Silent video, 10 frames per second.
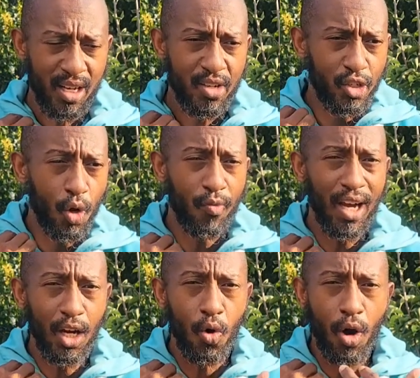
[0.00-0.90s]
So if
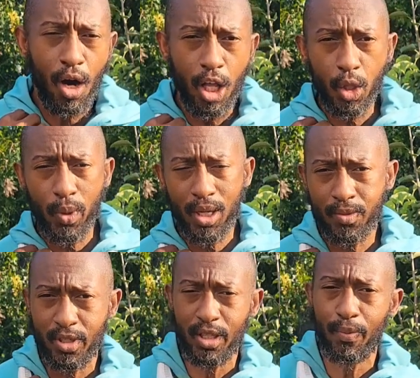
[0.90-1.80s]
I go all the way
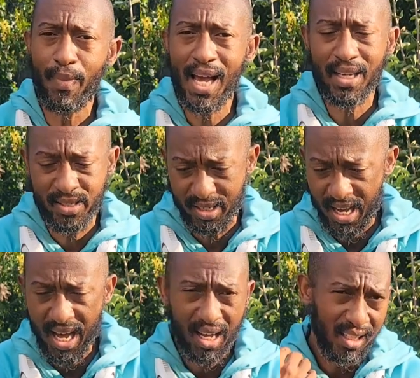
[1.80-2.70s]
up to the max
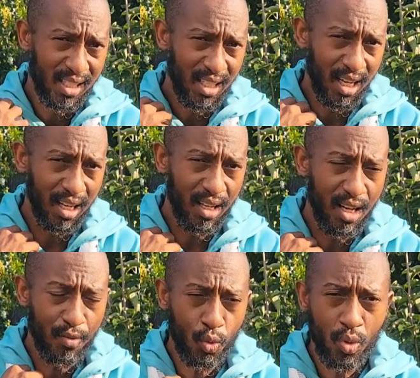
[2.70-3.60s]

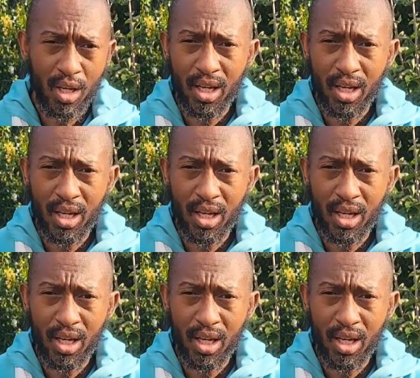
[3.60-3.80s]
level,